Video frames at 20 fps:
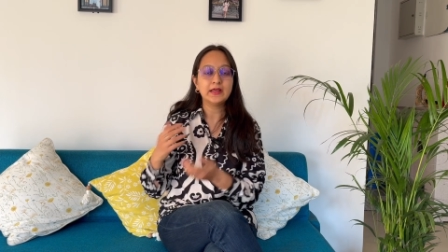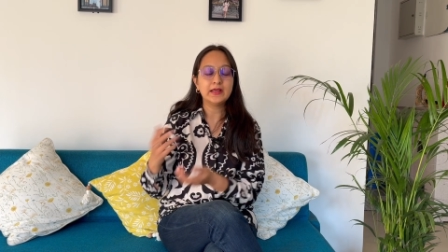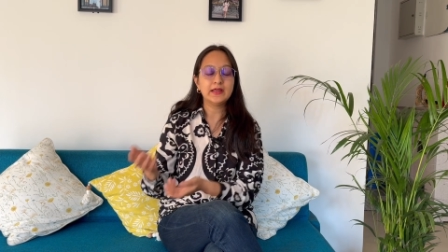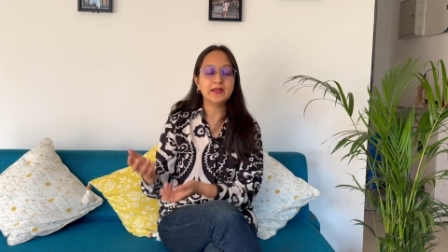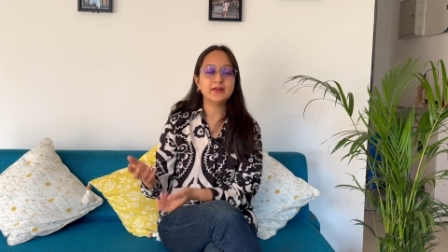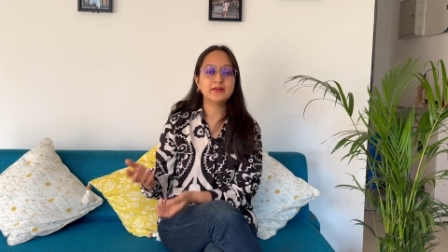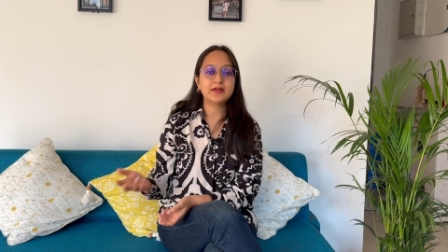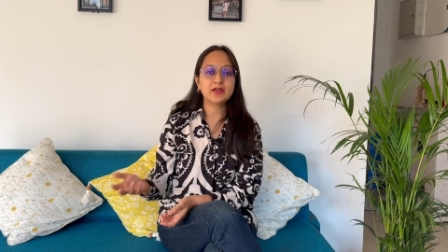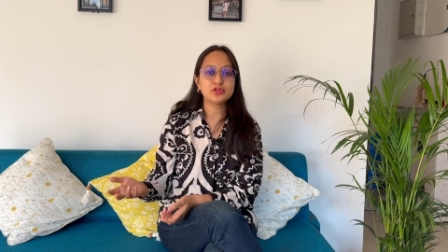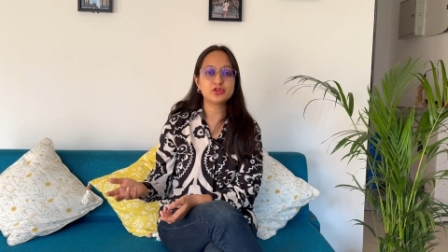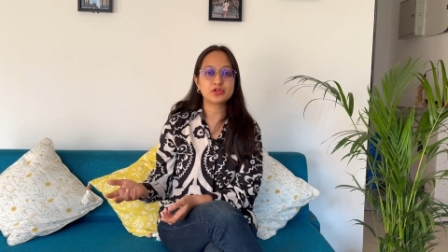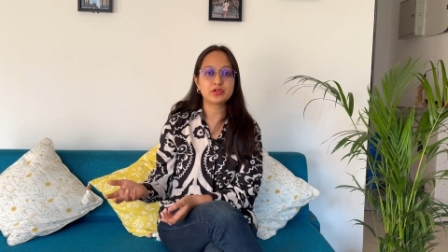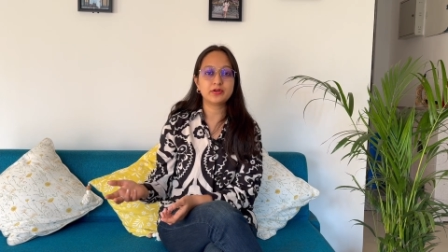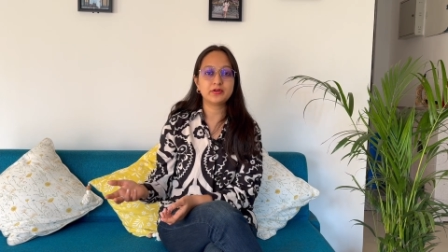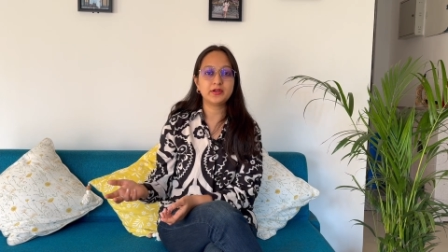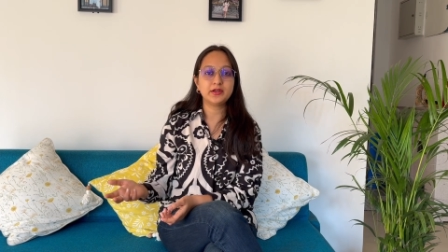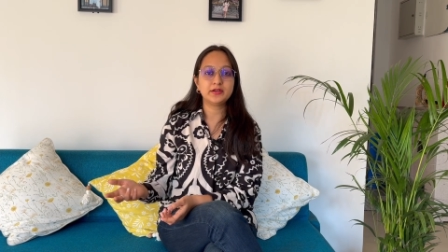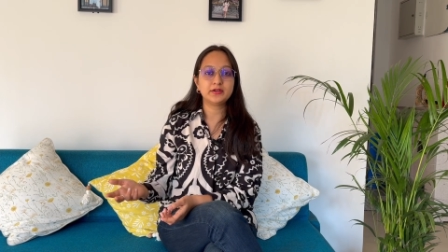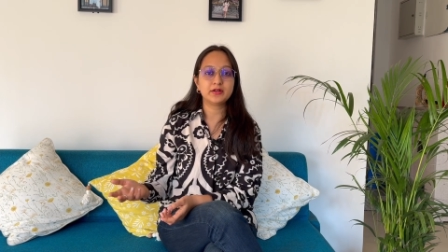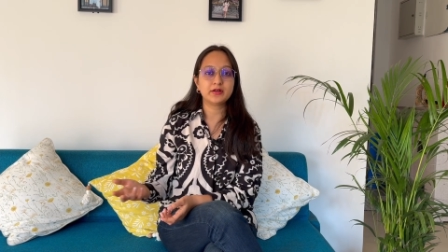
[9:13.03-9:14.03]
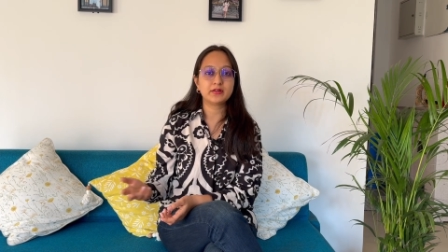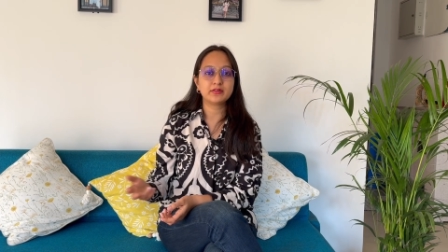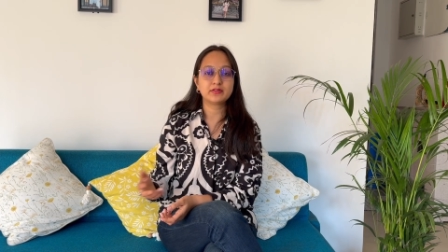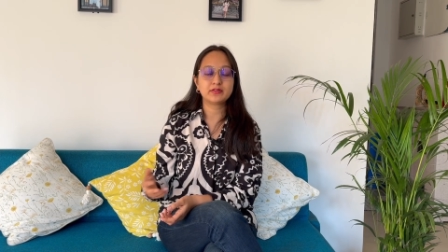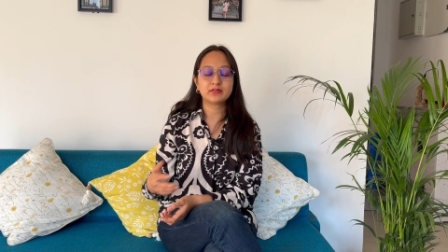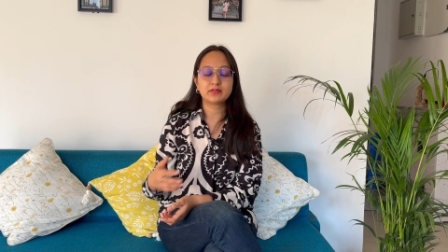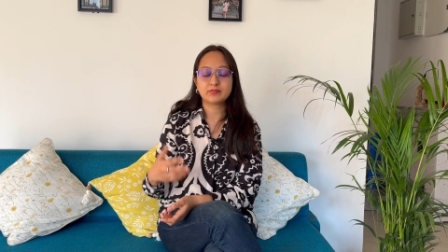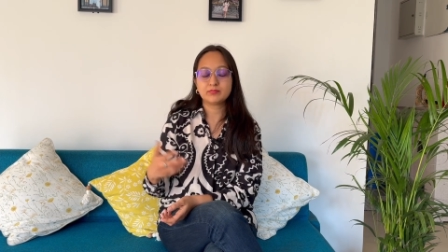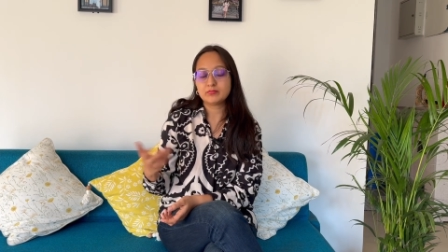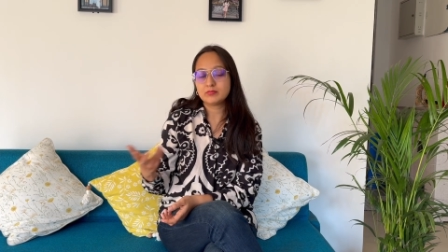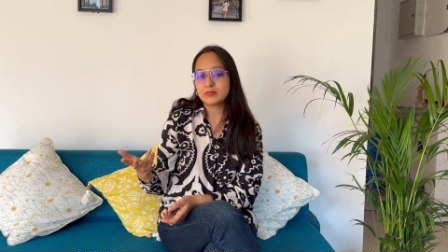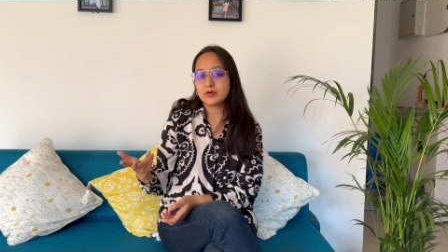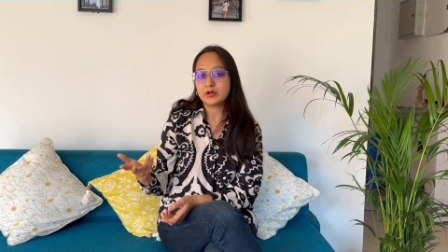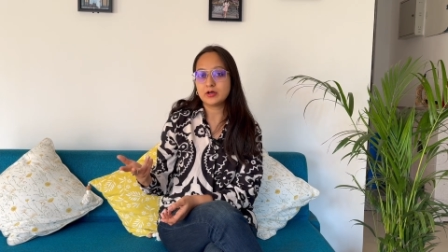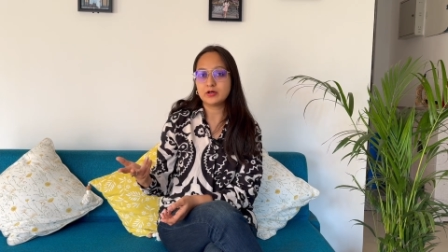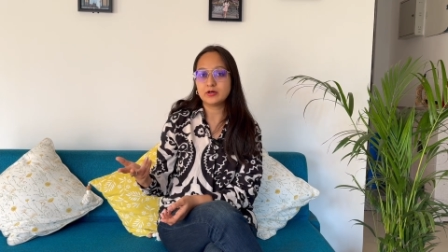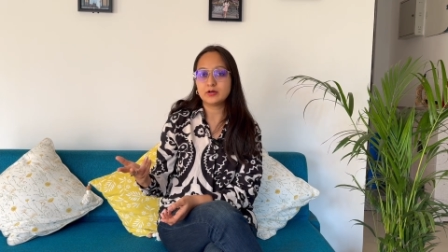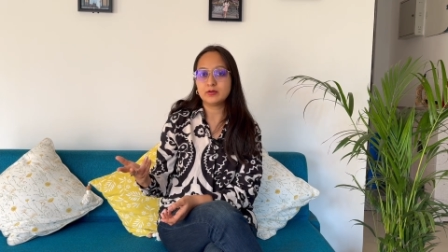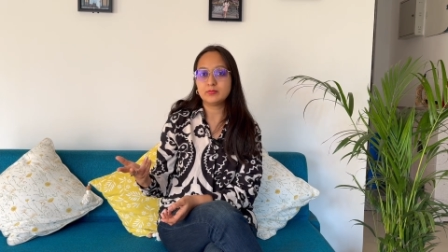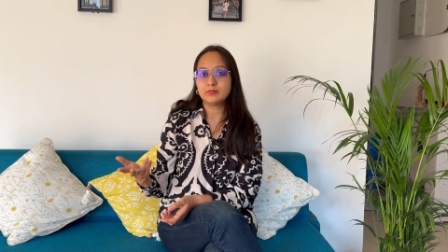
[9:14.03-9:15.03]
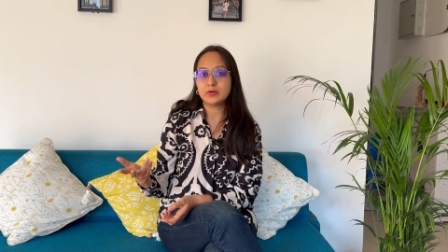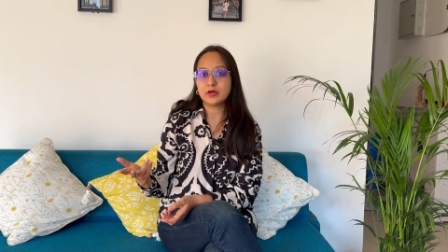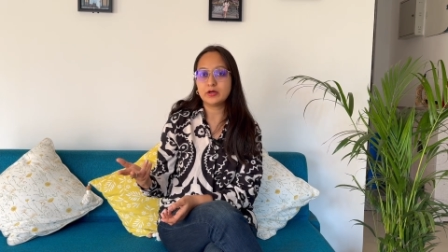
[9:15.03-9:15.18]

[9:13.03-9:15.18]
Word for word: it can generate us uh,